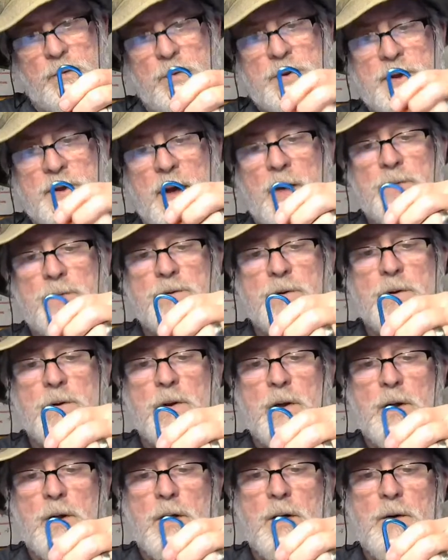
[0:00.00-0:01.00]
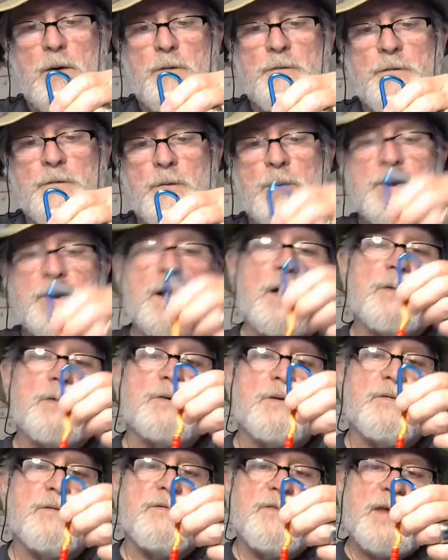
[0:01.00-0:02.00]
4,000,
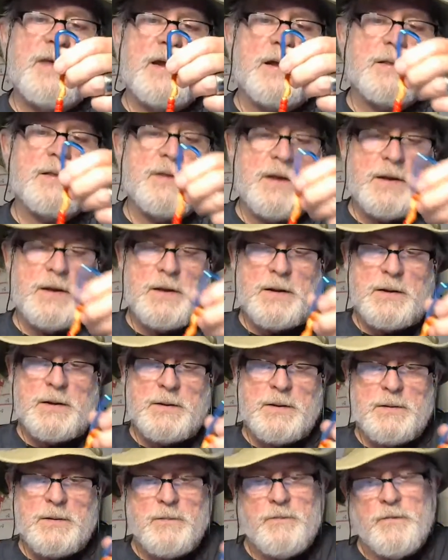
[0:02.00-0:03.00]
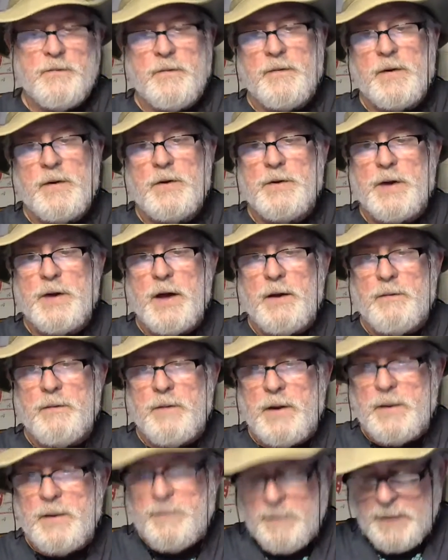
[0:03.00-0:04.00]
4,000 feet. I think it. Well, I look at
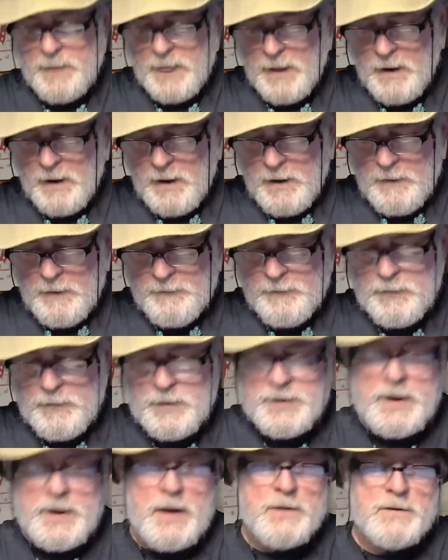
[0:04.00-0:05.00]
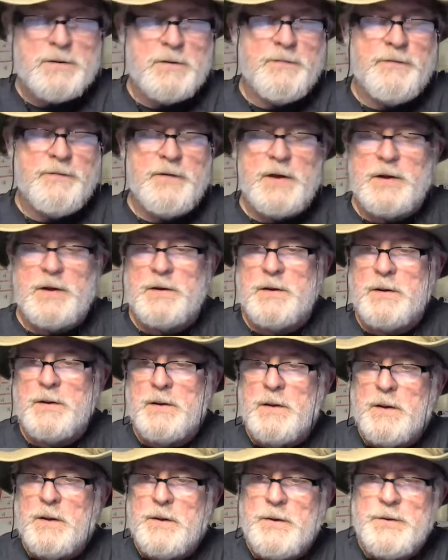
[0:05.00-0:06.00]
it right, 4,000 feet.
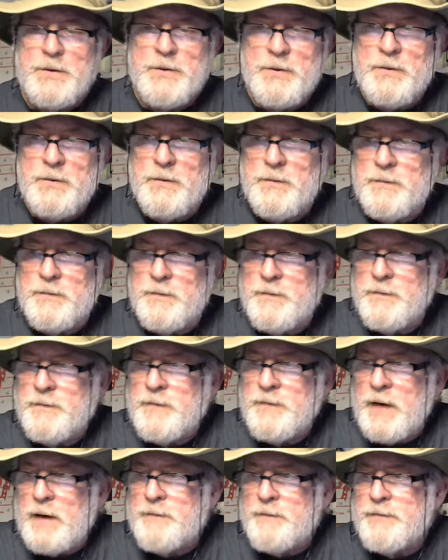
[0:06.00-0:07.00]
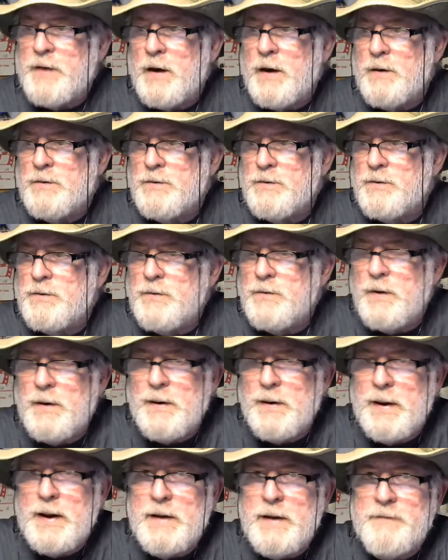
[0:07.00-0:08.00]
So
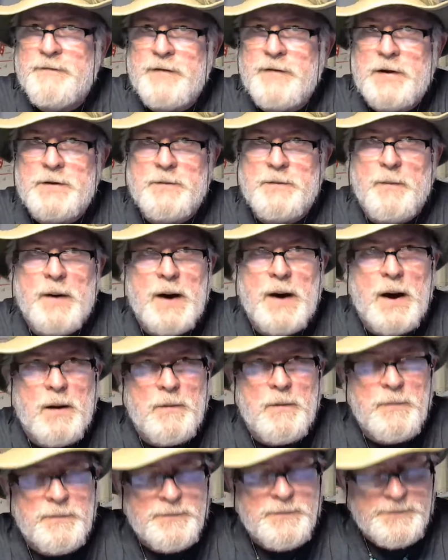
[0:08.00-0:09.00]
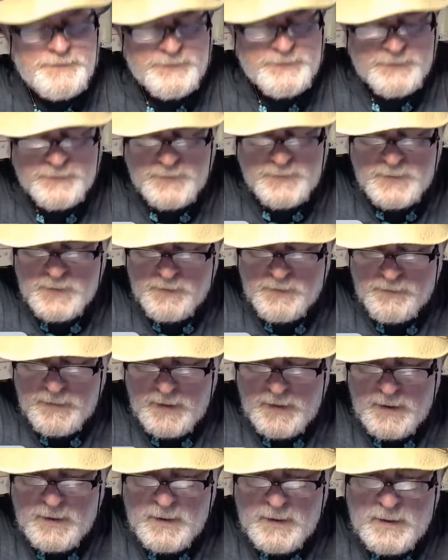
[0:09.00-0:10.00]
5,280 feet is a mile.
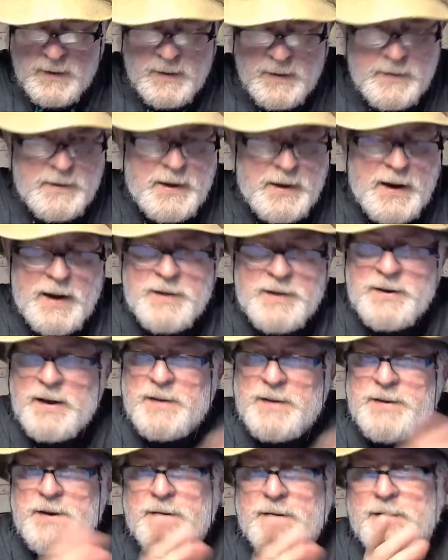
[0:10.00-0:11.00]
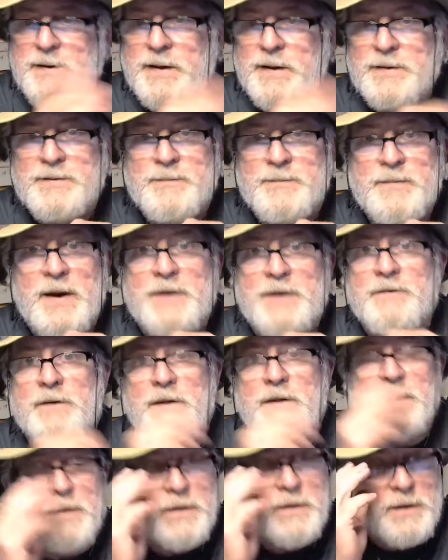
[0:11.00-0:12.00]
And you guys out there that does
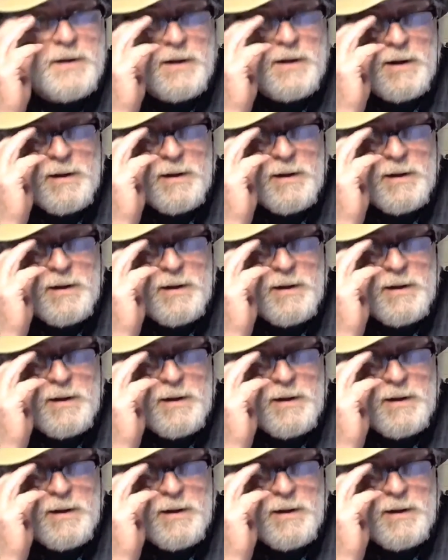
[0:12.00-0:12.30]
metric and